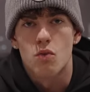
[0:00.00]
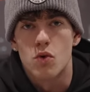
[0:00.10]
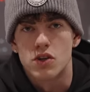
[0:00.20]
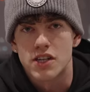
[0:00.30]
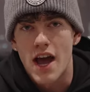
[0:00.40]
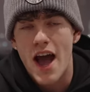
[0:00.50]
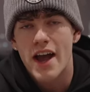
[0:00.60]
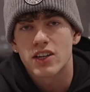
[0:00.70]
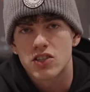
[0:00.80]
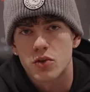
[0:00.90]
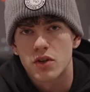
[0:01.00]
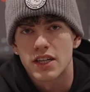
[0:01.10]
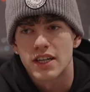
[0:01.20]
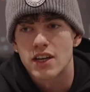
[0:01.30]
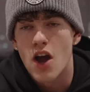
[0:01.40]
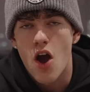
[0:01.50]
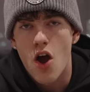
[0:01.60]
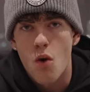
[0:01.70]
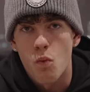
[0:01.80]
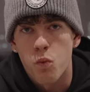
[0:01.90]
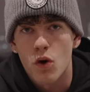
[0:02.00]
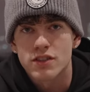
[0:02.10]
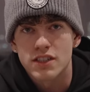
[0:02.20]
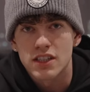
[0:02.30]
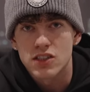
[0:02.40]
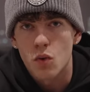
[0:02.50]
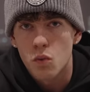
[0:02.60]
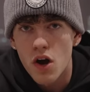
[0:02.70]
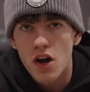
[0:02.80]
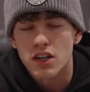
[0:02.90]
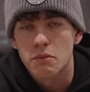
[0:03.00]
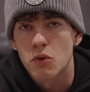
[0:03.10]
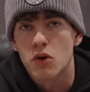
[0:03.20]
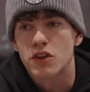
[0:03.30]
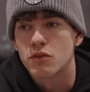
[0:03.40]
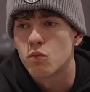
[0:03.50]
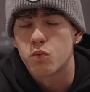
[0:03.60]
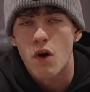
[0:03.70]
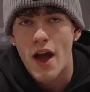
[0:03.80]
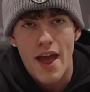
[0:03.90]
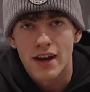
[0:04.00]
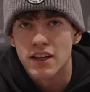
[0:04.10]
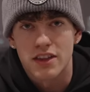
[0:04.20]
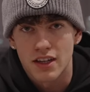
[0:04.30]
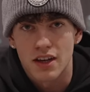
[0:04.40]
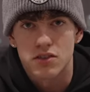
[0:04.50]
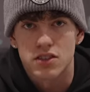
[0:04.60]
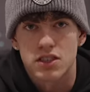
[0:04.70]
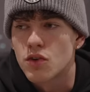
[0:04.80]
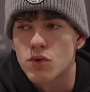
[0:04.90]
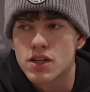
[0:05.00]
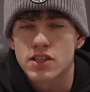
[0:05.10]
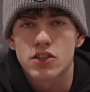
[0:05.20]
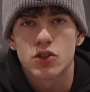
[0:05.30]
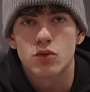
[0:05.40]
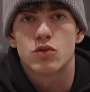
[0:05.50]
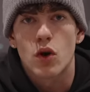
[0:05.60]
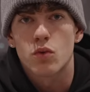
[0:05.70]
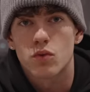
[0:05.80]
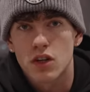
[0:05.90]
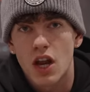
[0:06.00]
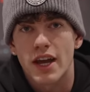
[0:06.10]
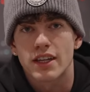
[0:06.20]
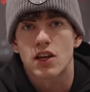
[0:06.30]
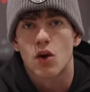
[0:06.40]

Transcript: was actually wanting to work more than anything else. The reason you don't like